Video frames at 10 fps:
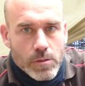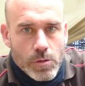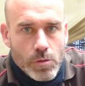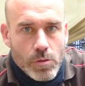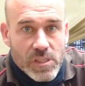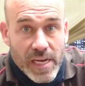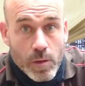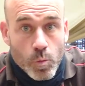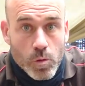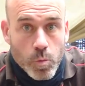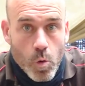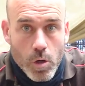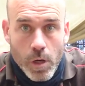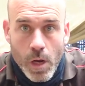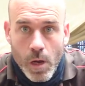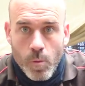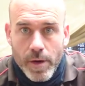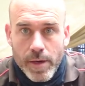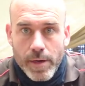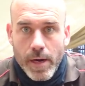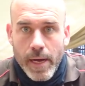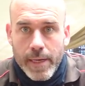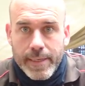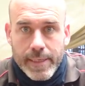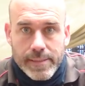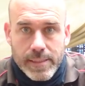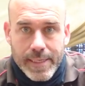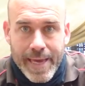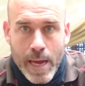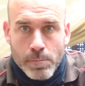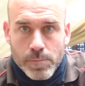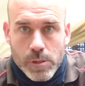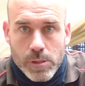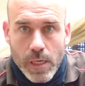to the Second World War, where guys in the camps,